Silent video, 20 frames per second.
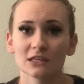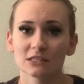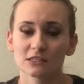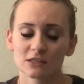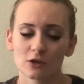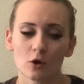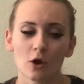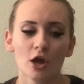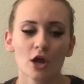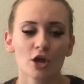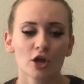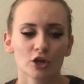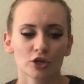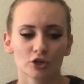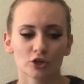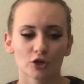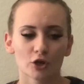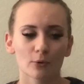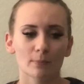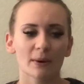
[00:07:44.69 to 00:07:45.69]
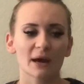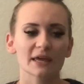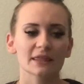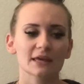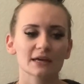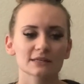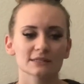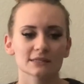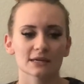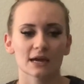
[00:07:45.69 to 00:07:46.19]
So, you know, by
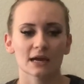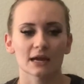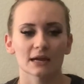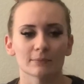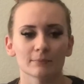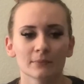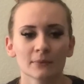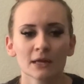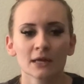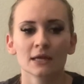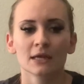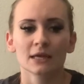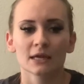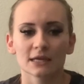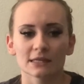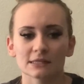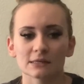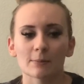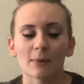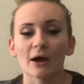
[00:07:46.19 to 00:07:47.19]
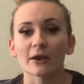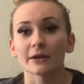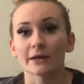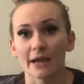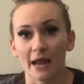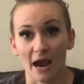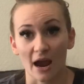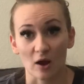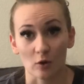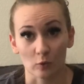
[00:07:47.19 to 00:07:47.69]
that time, it's about an
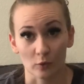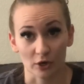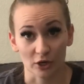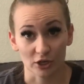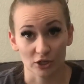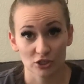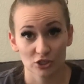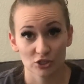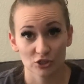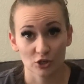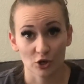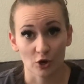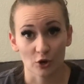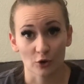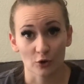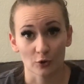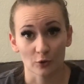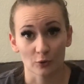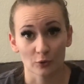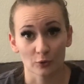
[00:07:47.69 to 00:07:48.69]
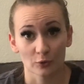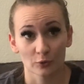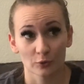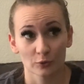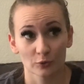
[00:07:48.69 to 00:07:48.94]
hour. So